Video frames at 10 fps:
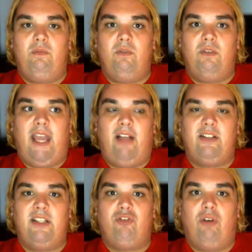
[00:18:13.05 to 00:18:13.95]
galaxy
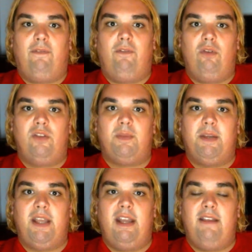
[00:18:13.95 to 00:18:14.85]
truffle
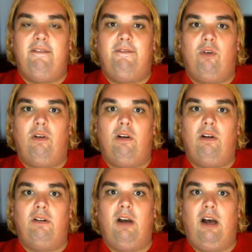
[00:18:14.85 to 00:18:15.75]
spaghetti
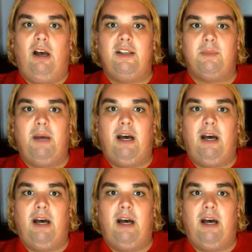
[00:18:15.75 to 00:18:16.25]
for uh, his mom.